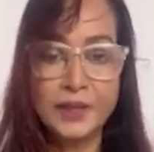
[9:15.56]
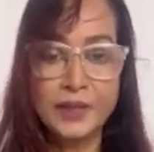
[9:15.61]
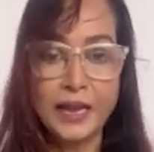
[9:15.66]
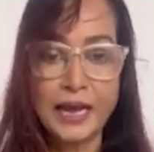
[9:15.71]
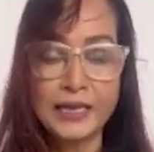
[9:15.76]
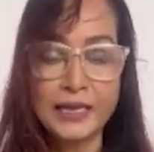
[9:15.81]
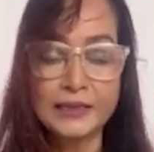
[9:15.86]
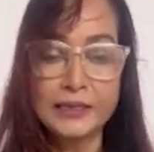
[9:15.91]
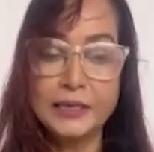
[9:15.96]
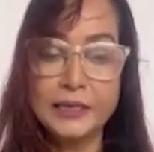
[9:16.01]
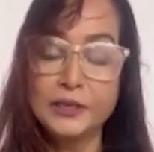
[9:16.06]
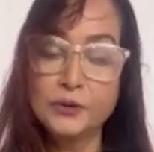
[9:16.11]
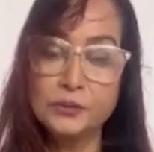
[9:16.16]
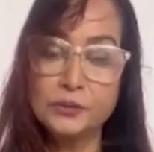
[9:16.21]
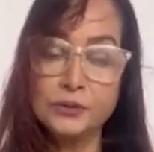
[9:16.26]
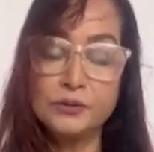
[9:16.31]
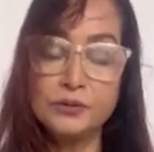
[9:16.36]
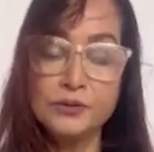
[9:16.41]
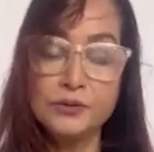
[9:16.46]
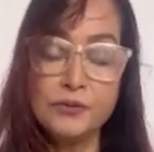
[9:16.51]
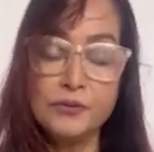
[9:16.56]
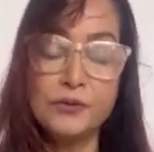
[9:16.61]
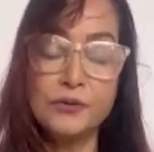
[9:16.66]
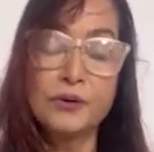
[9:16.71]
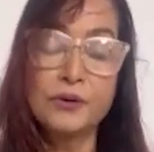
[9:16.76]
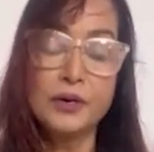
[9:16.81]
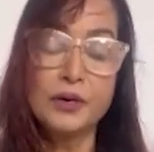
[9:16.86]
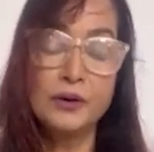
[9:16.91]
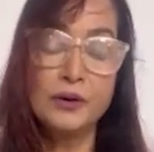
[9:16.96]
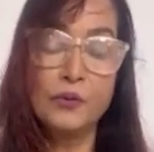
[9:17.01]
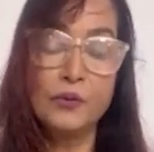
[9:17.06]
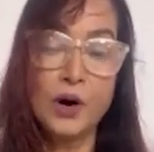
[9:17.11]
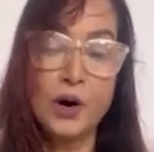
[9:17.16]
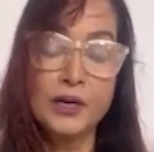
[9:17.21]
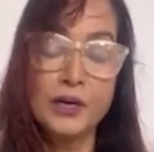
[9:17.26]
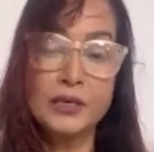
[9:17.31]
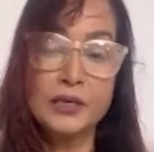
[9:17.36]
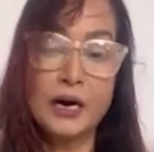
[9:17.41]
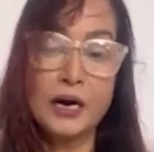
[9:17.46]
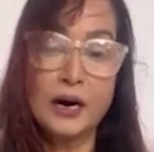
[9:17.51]
and they don't know
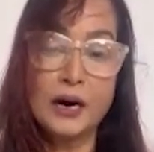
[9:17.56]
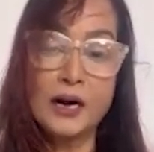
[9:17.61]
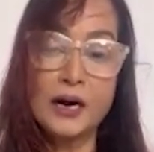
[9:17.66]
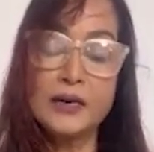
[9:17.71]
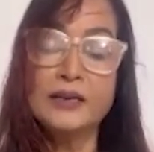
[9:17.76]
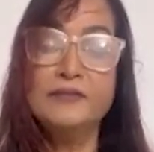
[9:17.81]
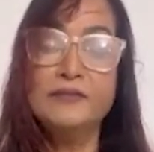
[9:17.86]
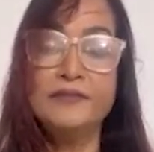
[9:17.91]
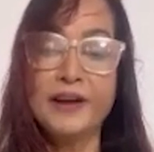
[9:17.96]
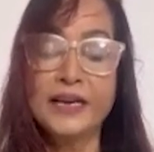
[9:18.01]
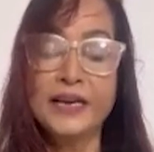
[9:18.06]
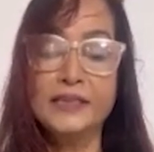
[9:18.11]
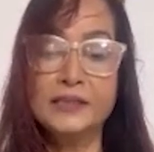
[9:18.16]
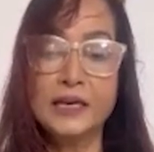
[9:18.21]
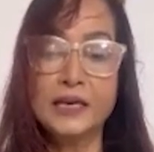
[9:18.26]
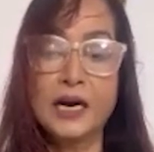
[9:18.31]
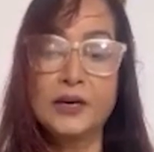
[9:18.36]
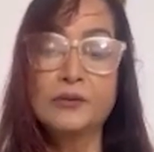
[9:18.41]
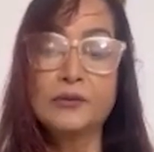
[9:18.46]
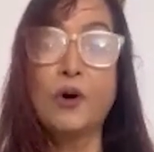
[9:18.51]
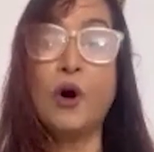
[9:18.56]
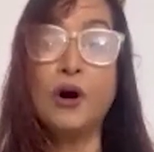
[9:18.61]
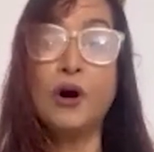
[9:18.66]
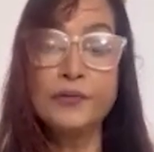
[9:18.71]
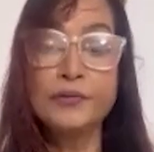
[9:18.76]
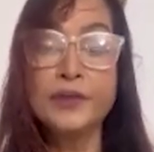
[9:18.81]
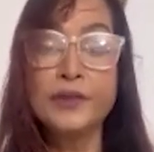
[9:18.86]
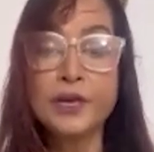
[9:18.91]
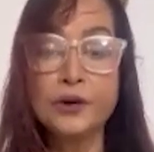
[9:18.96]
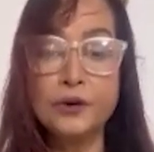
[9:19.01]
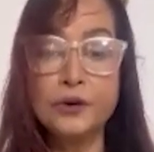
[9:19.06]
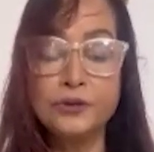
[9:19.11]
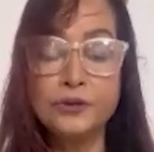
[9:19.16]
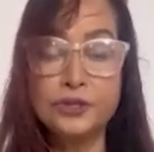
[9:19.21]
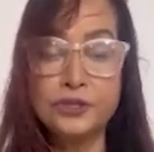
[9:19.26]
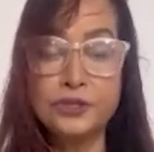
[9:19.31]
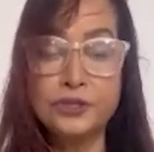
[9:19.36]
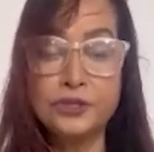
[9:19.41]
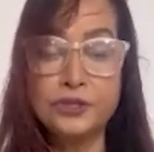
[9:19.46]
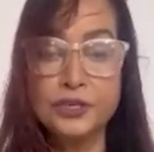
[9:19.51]
what our effects are on the
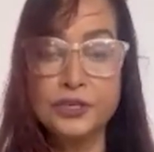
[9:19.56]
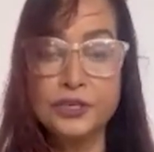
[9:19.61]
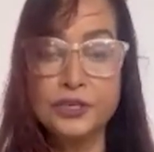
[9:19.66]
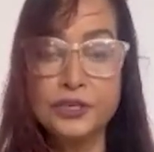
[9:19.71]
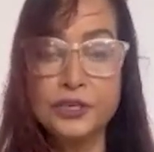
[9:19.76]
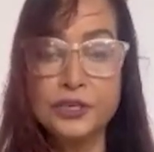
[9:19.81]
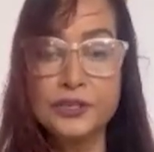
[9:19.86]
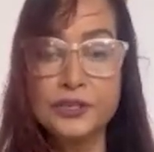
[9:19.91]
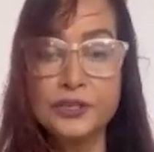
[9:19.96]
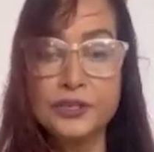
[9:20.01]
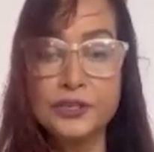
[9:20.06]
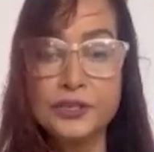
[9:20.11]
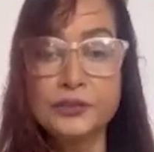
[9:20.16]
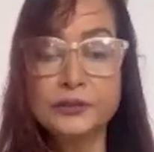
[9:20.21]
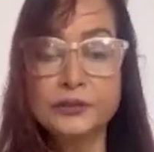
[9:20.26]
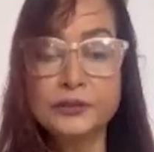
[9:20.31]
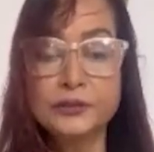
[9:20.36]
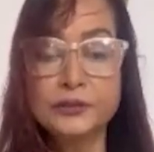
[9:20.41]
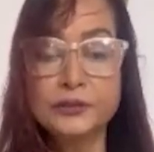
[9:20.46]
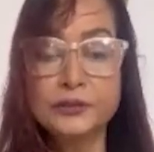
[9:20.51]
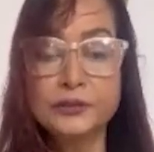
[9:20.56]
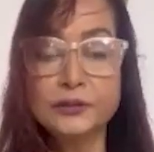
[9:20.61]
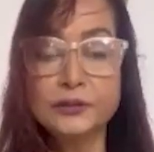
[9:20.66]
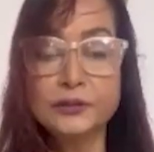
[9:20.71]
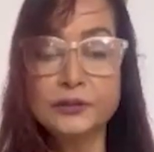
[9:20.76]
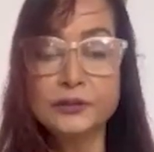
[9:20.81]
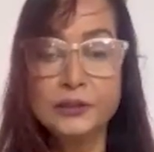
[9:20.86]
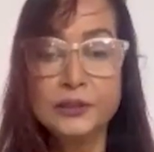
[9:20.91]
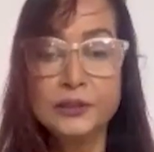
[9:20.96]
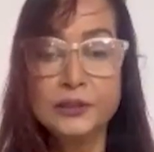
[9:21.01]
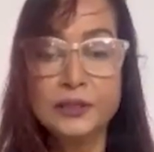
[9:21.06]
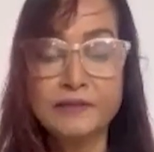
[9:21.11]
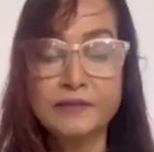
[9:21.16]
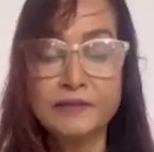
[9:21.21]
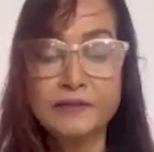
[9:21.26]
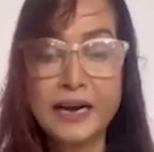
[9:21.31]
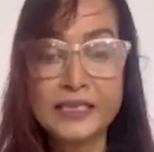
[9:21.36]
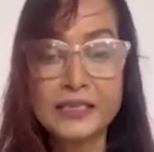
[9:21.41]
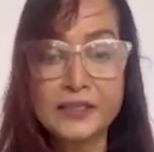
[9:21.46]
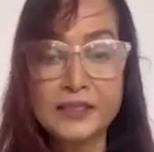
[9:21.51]
ocean, vice
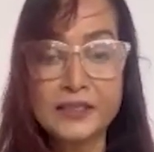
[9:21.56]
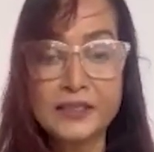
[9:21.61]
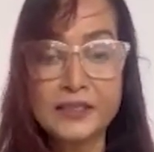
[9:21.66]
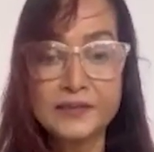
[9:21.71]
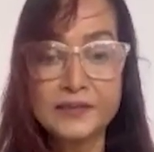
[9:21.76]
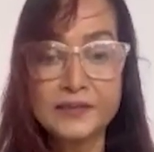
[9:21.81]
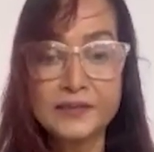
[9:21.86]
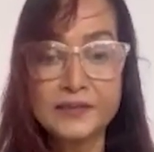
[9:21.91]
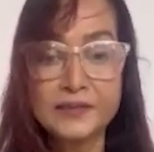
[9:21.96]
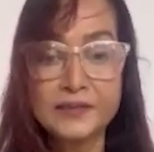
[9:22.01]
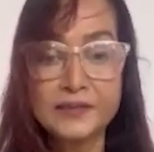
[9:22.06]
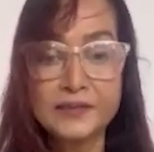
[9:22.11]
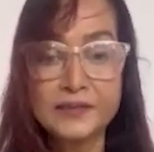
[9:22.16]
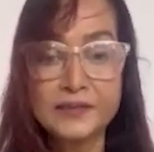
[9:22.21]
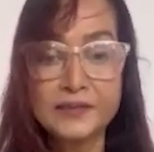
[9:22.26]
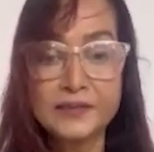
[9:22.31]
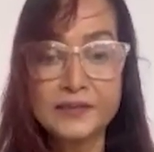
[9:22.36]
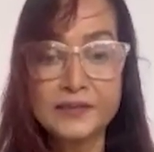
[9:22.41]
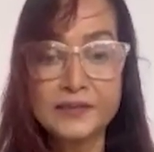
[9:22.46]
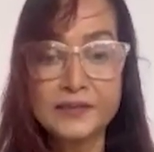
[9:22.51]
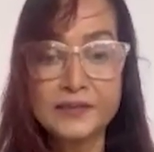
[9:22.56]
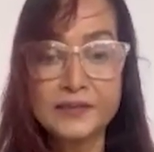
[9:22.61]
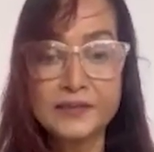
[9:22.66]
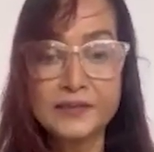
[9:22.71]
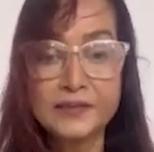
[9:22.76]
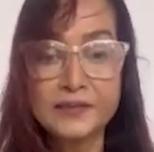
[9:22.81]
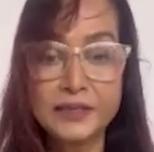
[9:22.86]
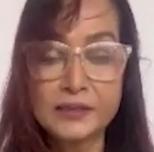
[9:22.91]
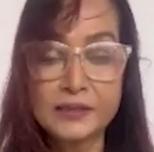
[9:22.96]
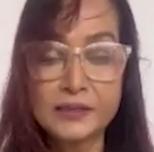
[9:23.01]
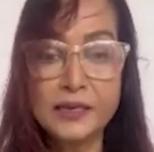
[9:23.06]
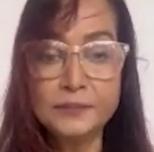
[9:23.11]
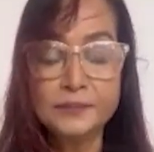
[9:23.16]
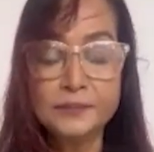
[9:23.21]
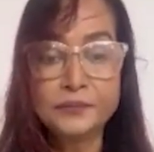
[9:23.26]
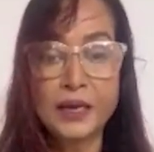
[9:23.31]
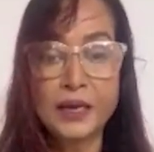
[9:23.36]
versa. How can